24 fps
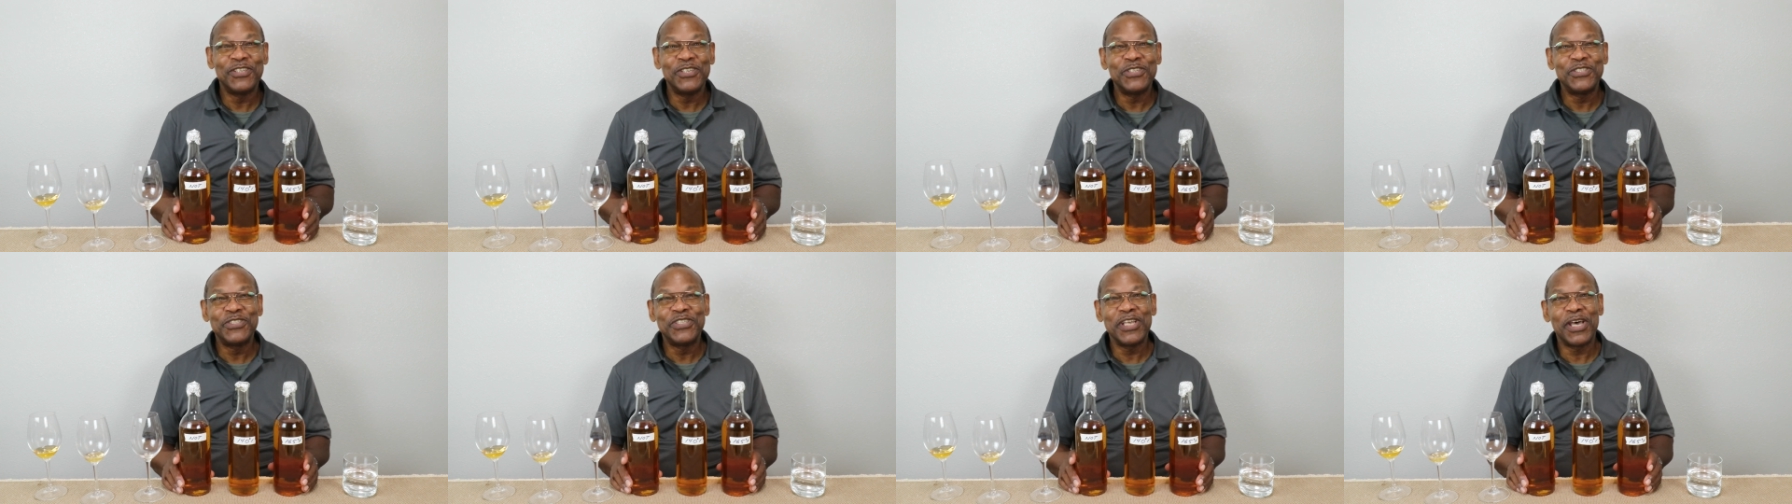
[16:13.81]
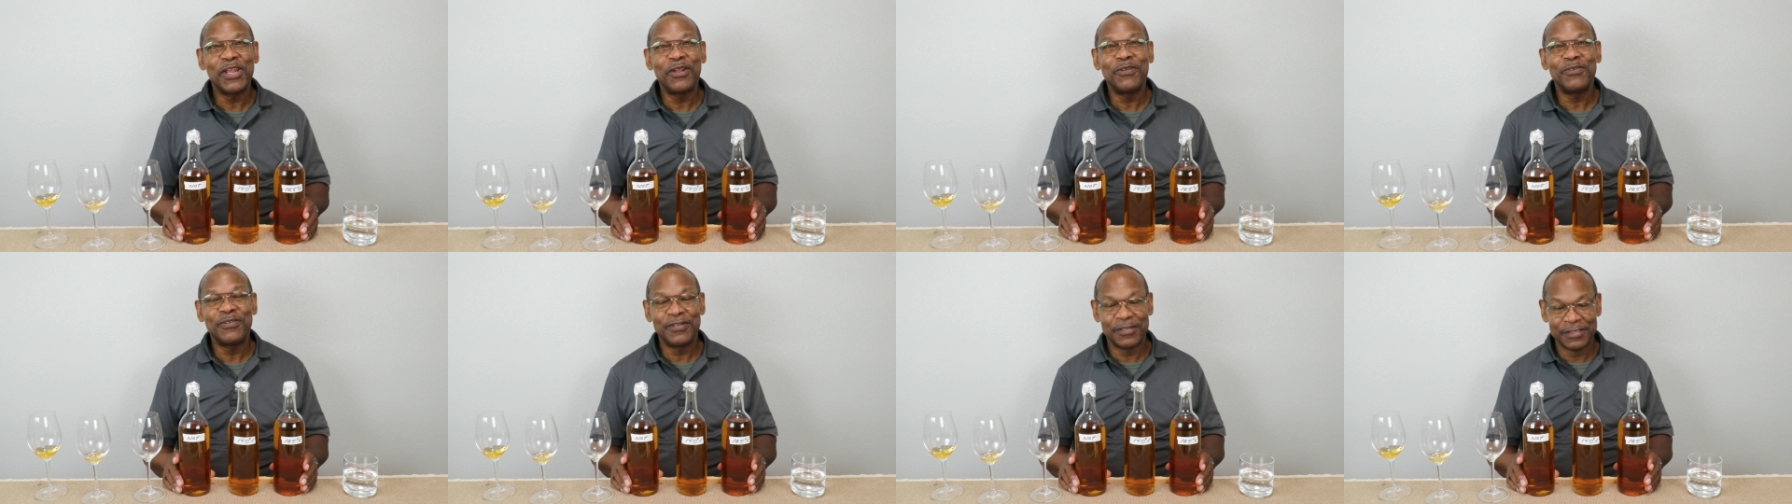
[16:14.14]
this
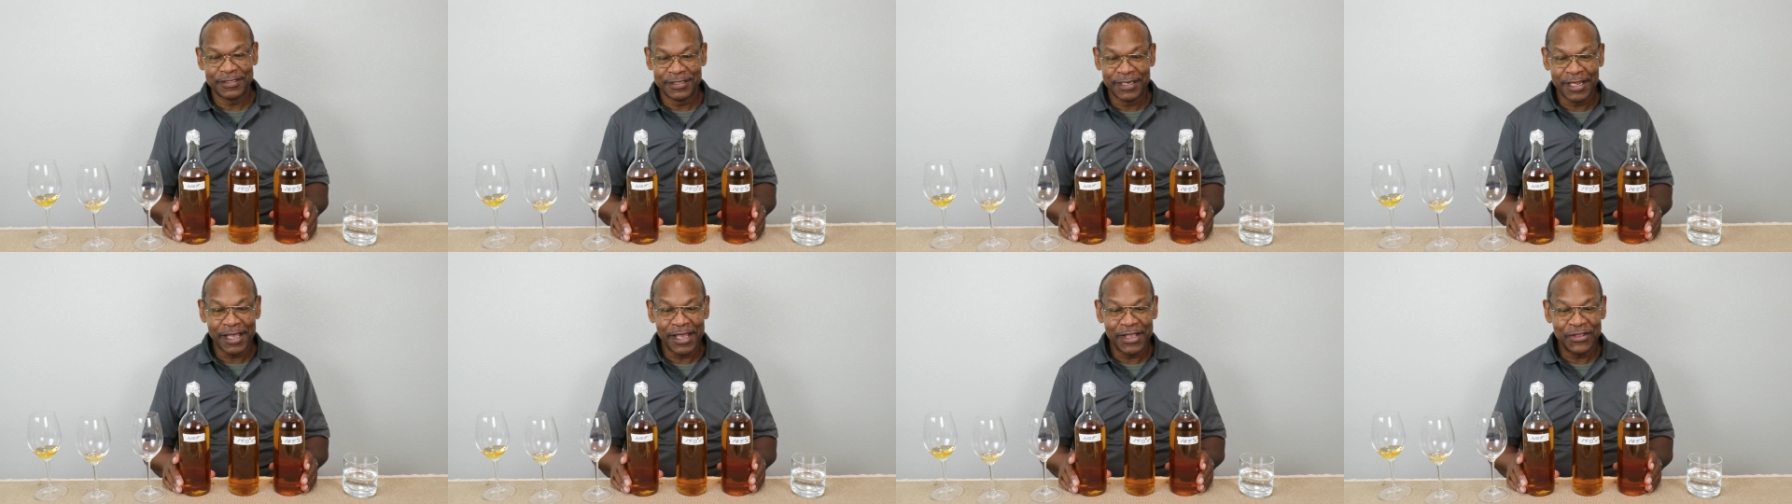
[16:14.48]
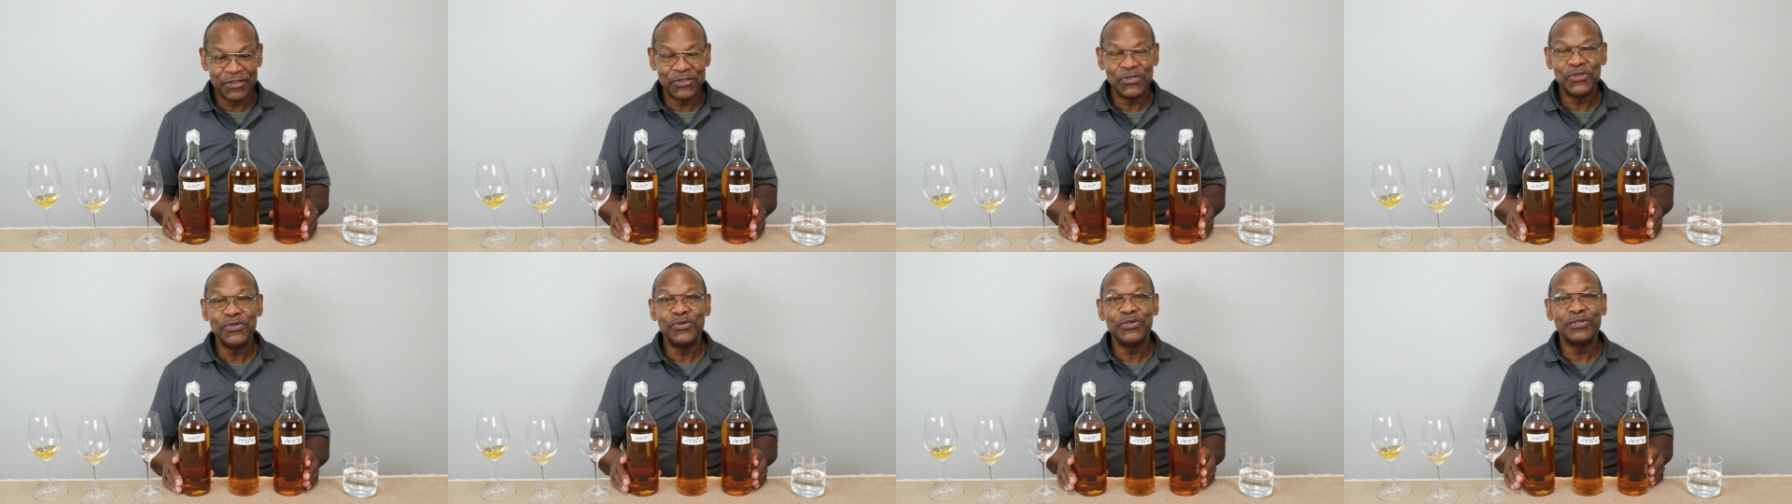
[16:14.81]
channel does
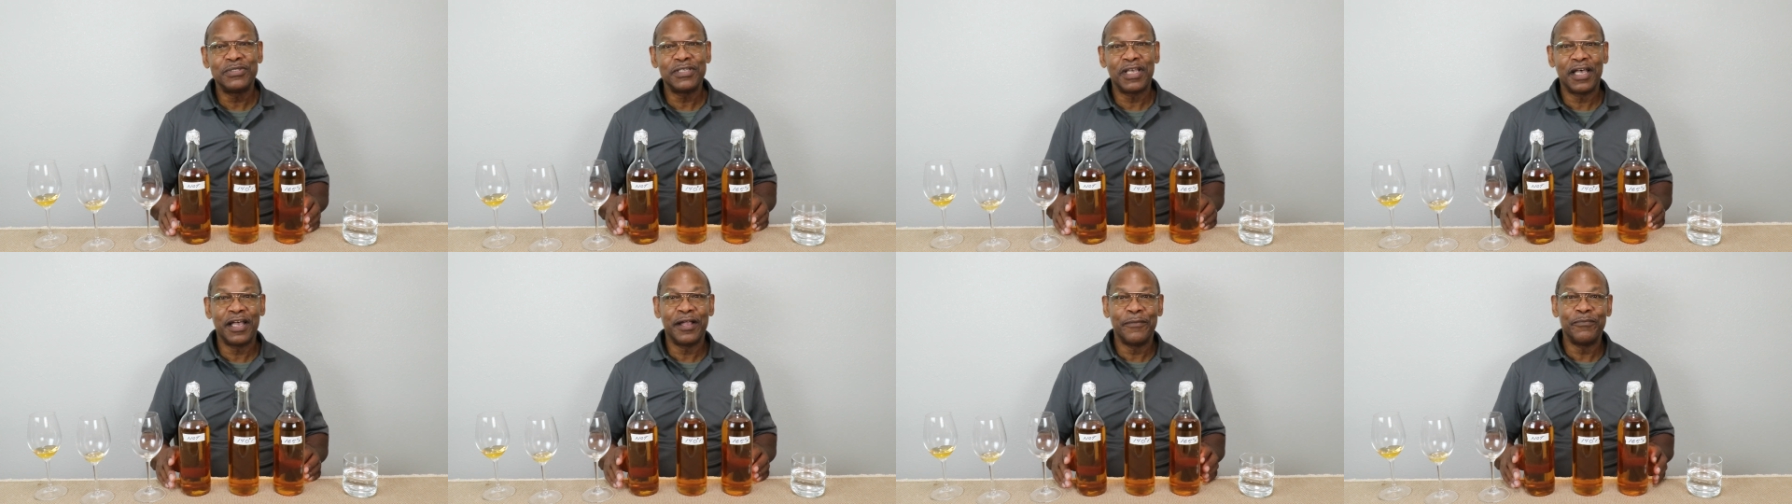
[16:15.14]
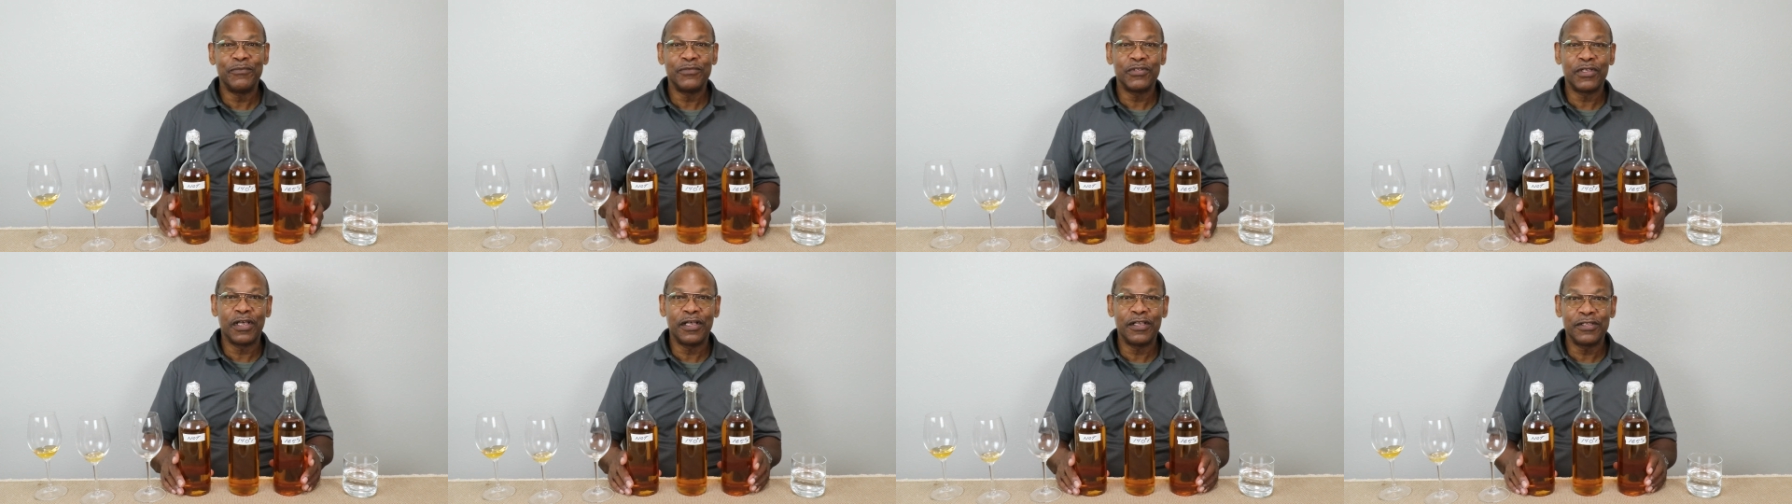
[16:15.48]
not use
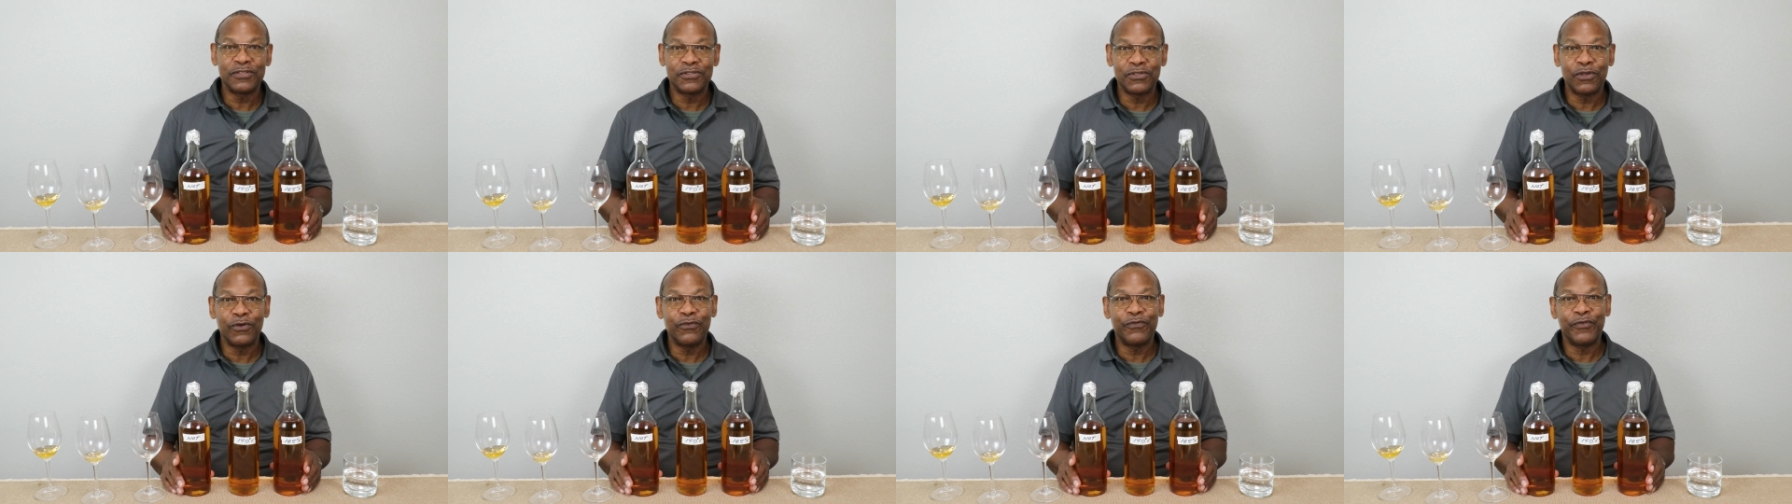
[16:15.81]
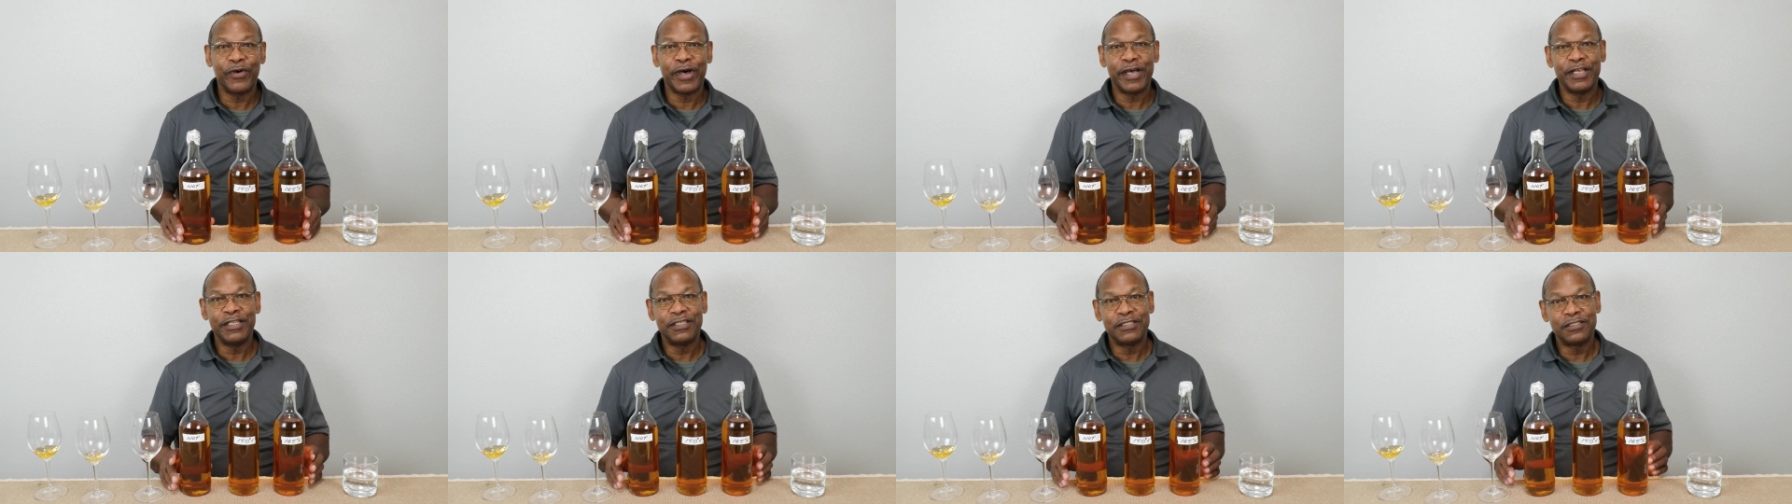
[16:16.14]

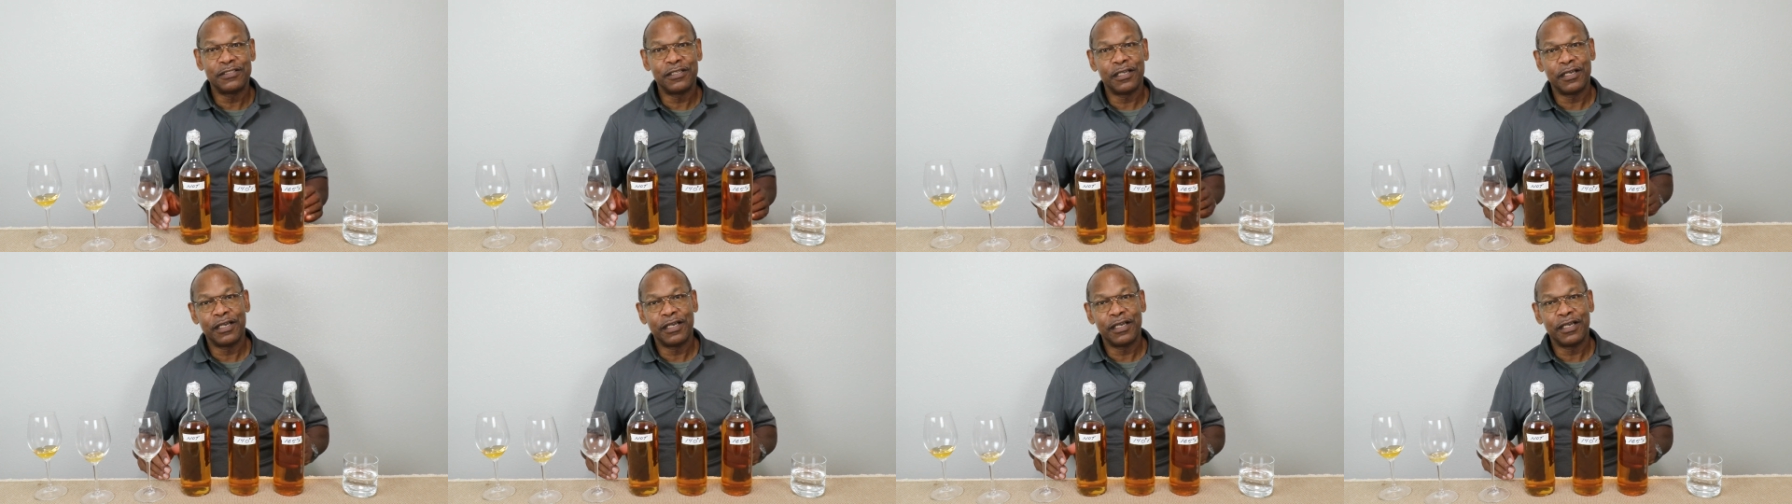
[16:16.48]
sulfites